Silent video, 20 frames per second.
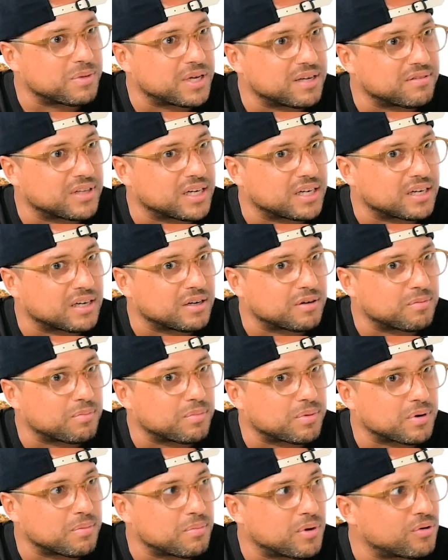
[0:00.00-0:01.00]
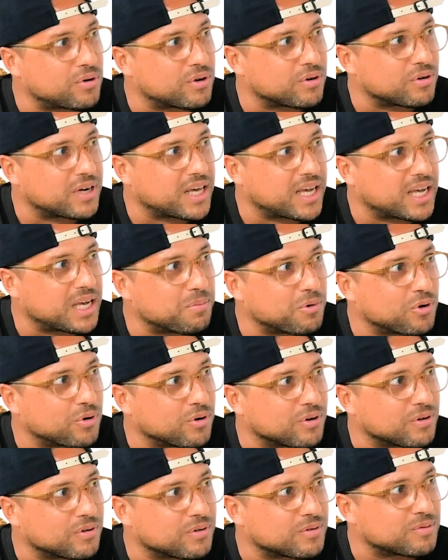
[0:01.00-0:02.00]
have, like a promoter name
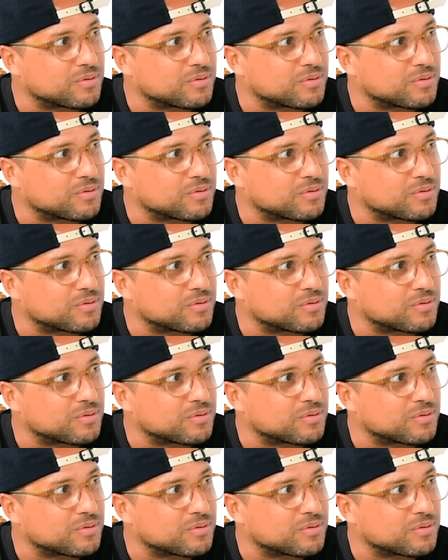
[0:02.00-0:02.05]
or